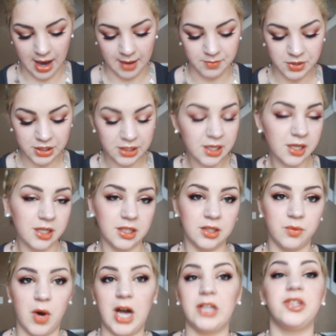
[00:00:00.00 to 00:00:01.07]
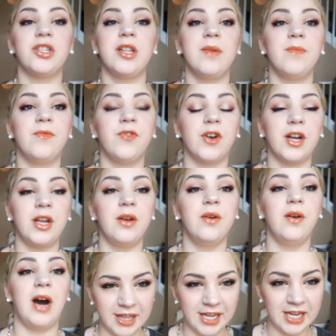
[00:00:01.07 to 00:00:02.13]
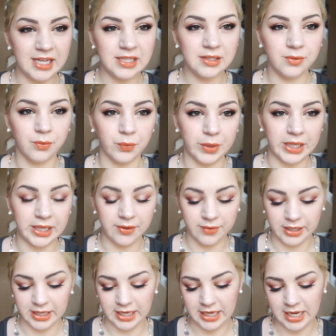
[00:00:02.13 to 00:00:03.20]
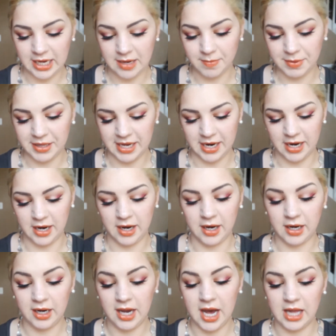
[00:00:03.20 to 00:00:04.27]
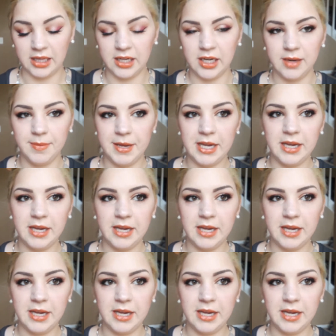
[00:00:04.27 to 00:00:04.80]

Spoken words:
I'm just going to swatch them for you. These really, really keep their color